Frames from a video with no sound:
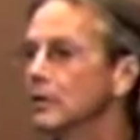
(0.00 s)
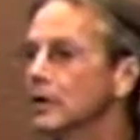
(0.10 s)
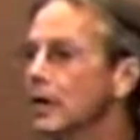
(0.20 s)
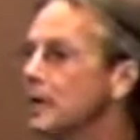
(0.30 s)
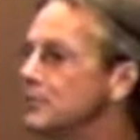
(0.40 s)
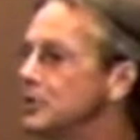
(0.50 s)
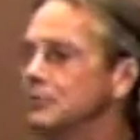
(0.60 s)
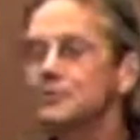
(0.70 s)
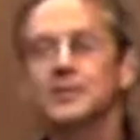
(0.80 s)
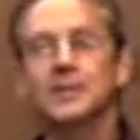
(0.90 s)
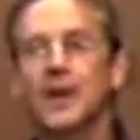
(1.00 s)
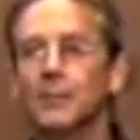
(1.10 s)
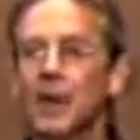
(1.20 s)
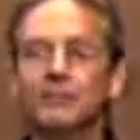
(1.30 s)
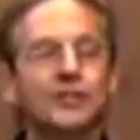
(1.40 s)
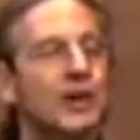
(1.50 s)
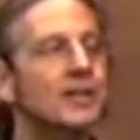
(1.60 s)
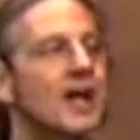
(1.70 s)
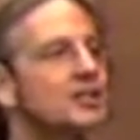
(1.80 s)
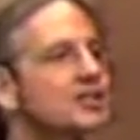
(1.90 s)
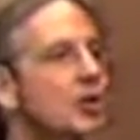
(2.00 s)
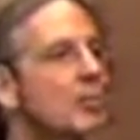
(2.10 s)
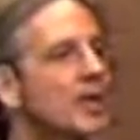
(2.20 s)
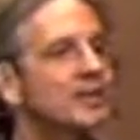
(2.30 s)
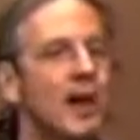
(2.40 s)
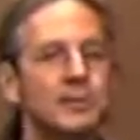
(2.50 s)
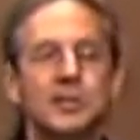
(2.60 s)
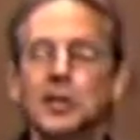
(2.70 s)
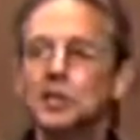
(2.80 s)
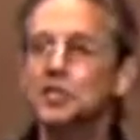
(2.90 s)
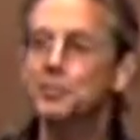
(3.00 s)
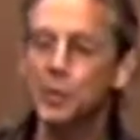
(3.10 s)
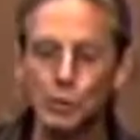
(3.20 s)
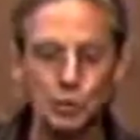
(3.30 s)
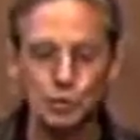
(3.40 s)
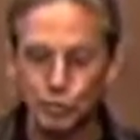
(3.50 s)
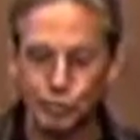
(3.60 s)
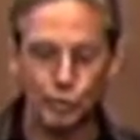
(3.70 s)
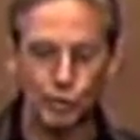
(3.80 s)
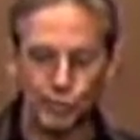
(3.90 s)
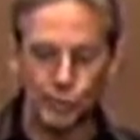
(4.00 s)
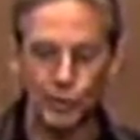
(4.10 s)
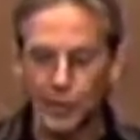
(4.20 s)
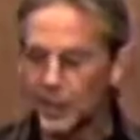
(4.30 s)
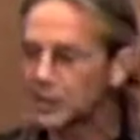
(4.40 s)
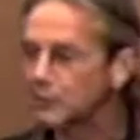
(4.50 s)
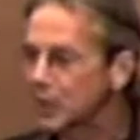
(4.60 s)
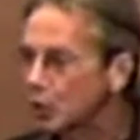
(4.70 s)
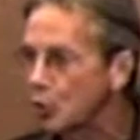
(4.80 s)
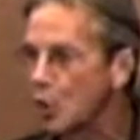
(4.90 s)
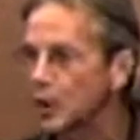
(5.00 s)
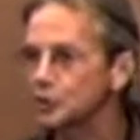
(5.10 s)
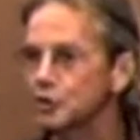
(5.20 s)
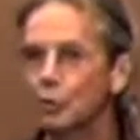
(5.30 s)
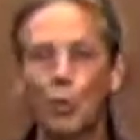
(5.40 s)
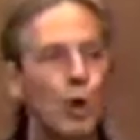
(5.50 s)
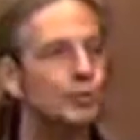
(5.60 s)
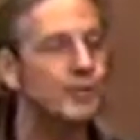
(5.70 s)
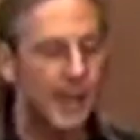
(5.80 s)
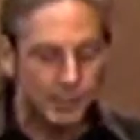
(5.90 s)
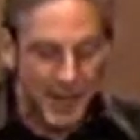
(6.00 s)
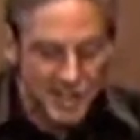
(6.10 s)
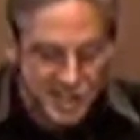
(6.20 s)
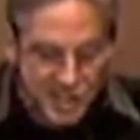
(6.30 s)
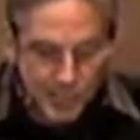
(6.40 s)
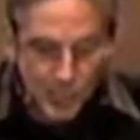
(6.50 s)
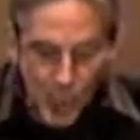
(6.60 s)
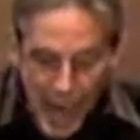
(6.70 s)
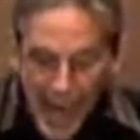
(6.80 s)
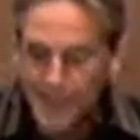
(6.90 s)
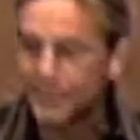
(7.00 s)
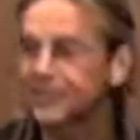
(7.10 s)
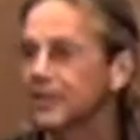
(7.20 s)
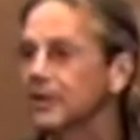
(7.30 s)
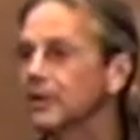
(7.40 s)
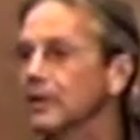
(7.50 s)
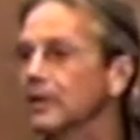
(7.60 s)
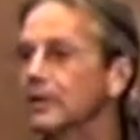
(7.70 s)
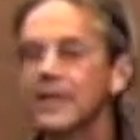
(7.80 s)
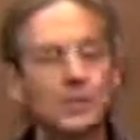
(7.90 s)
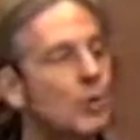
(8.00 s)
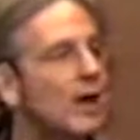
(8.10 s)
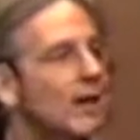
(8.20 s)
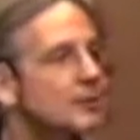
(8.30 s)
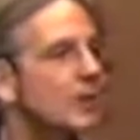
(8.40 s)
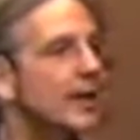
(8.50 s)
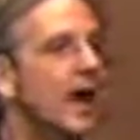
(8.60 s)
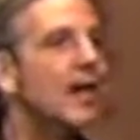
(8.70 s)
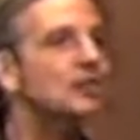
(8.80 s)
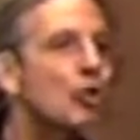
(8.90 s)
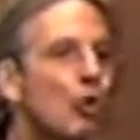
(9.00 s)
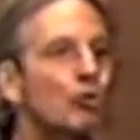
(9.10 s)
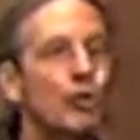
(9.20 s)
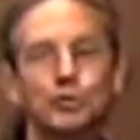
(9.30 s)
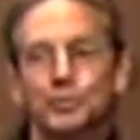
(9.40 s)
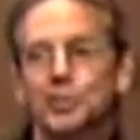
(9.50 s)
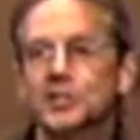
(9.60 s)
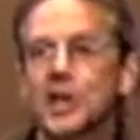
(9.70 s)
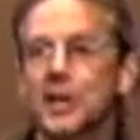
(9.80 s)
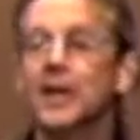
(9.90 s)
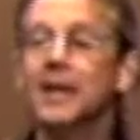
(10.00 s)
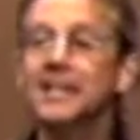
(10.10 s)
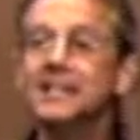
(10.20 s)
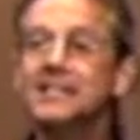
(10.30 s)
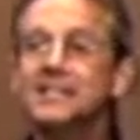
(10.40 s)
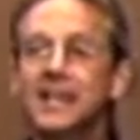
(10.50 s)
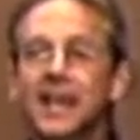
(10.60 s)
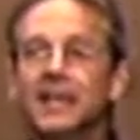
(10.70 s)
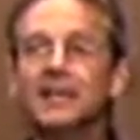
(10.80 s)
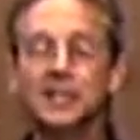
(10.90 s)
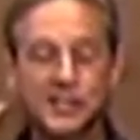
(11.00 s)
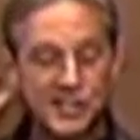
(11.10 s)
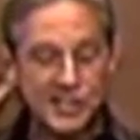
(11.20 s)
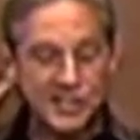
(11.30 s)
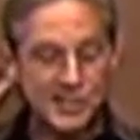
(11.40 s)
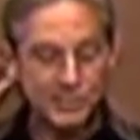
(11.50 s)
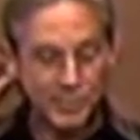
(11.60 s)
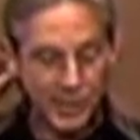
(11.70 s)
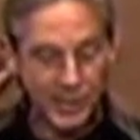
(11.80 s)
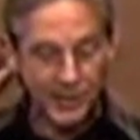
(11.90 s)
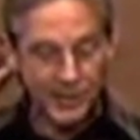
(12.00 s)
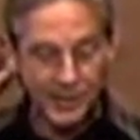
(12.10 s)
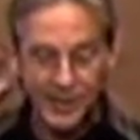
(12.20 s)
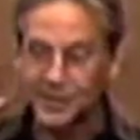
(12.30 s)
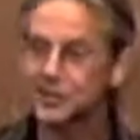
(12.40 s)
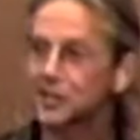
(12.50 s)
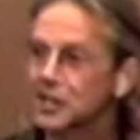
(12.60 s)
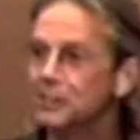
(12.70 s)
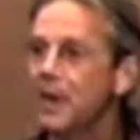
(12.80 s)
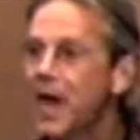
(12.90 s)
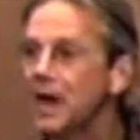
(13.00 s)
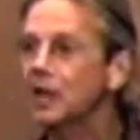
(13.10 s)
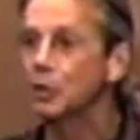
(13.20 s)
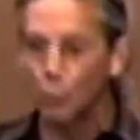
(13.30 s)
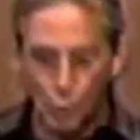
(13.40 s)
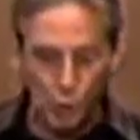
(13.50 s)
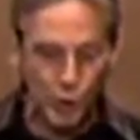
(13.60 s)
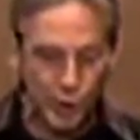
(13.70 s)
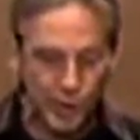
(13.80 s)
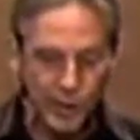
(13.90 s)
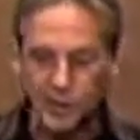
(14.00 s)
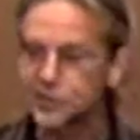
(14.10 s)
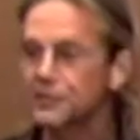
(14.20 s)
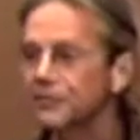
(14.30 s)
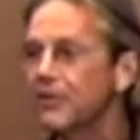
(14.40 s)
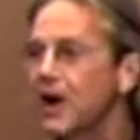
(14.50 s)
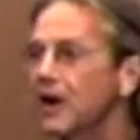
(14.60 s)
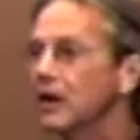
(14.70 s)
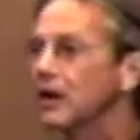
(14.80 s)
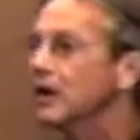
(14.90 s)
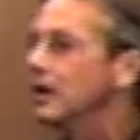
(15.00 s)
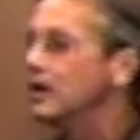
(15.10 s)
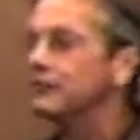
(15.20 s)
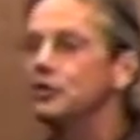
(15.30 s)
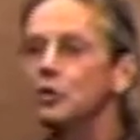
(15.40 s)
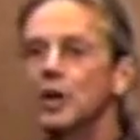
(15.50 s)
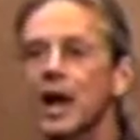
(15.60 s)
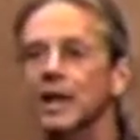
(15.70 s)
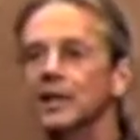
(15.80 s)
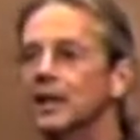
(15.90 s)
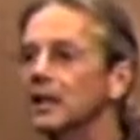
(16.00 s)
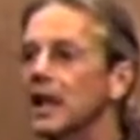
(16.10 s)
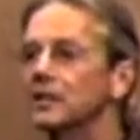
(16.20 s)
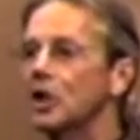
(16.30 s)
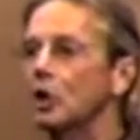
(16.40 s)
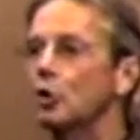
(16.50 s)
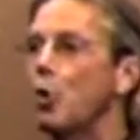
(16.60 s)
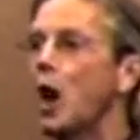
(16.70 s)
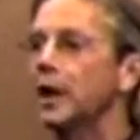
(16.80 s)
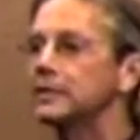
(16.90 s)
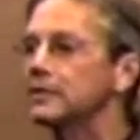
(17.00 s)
And I'm guilty of that, man. I've done that so many times. Spiritual fervor, it can be quenched or watered down by simple apathy. That's why, that's why God told those priests, hey, it's daily discipline to keep adding wood to the fire. If you and I neglect our quiet